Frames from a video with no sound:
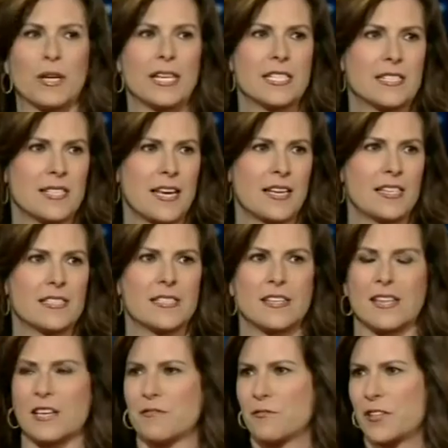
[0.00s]
he said is that
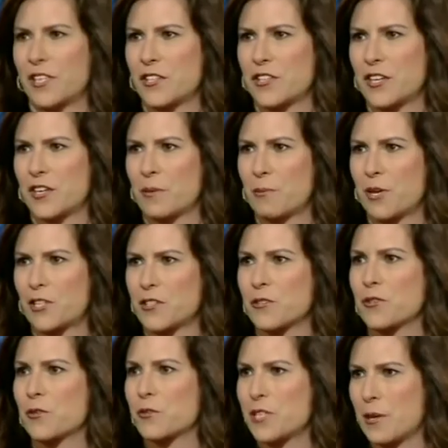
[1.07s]
the inflationary
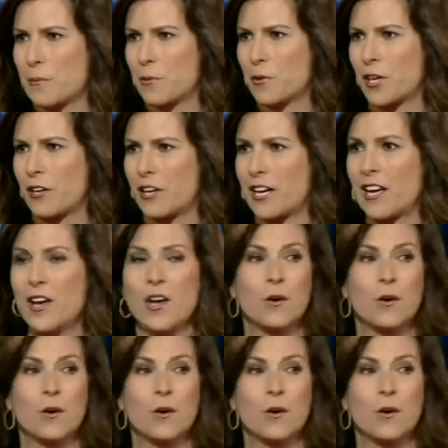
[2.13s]
pressures are temporary,